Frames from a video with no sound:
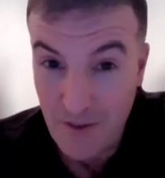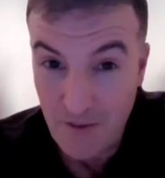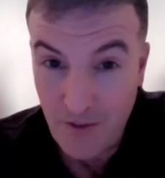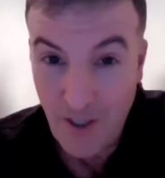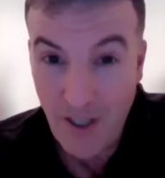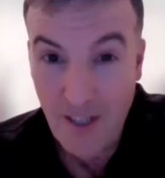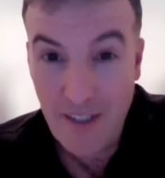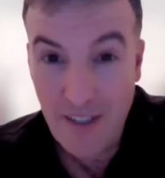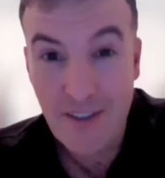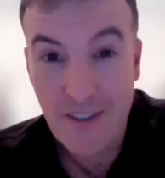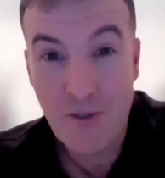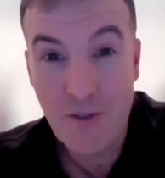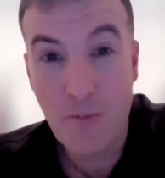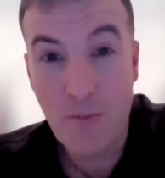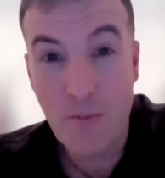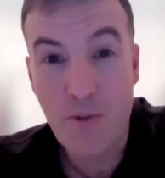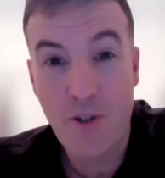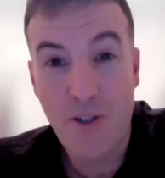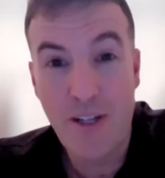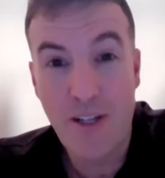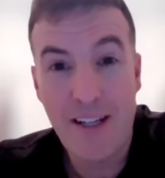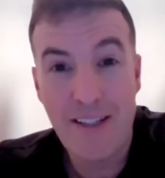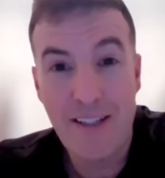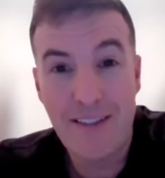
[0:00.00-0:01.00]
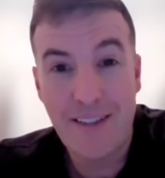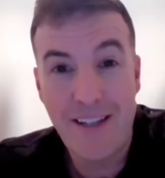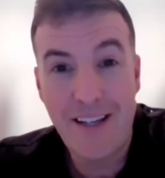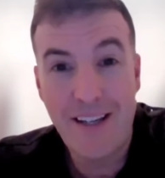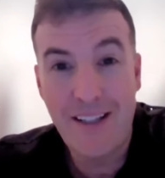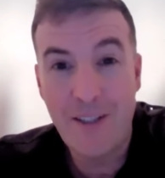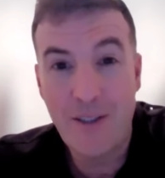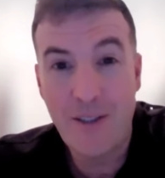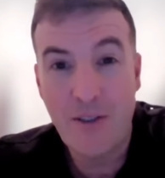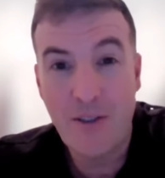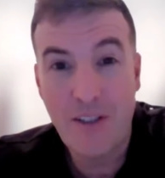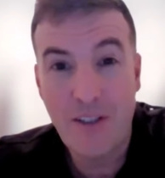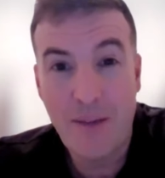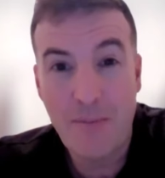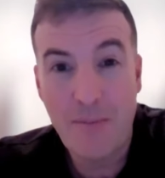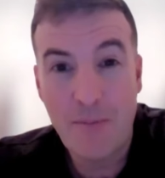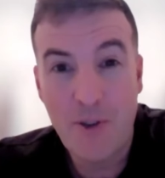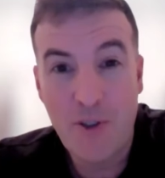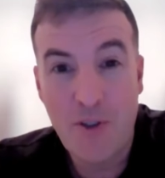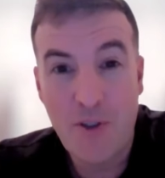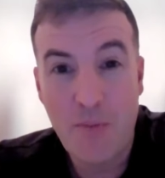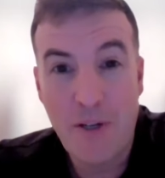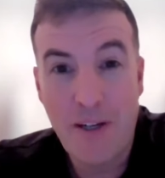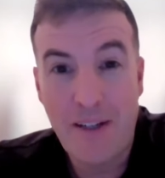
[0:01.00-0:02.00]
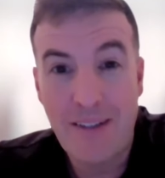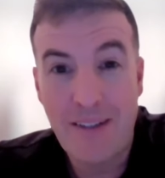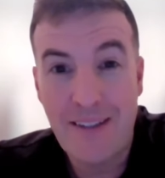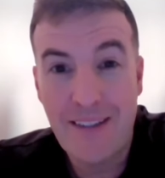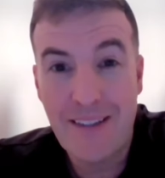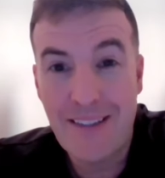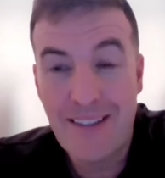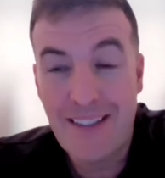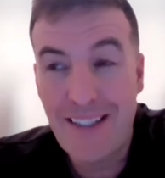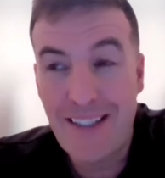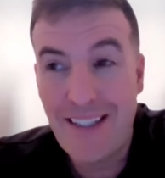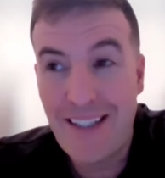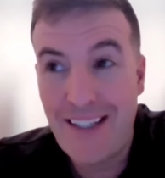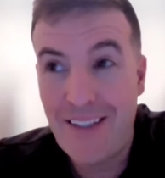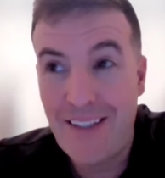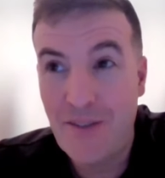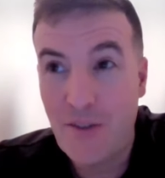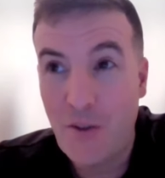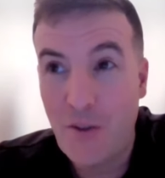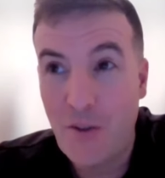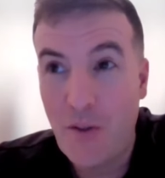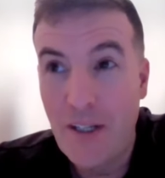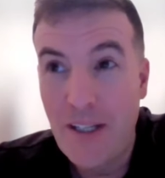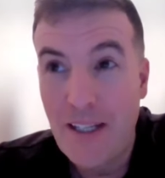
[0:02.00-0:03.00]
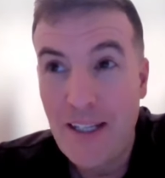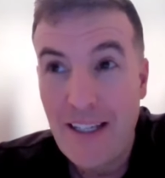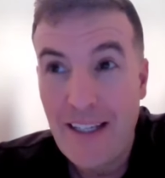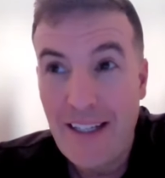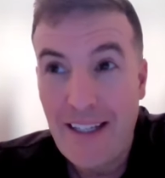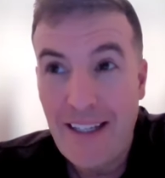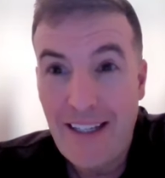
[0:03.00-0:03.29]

a device to rupture an ACL, you couldn't get much better than a ski. So yeah.